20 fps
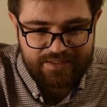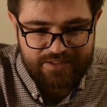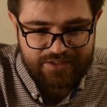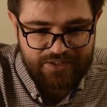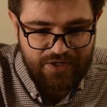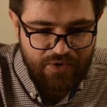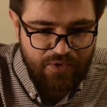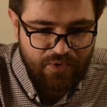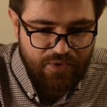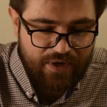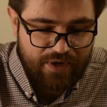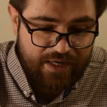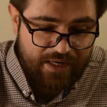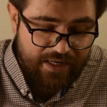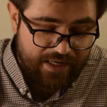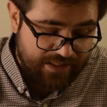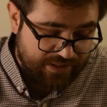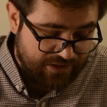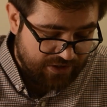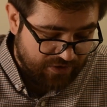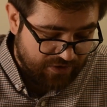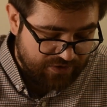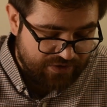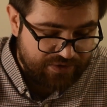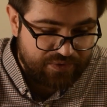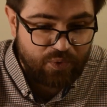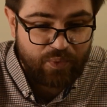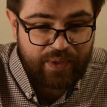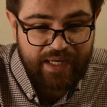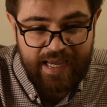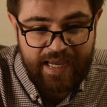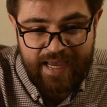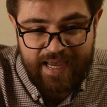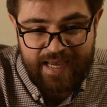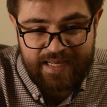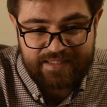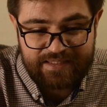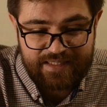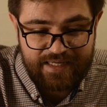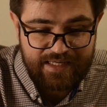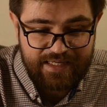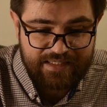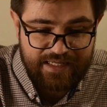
So in total we had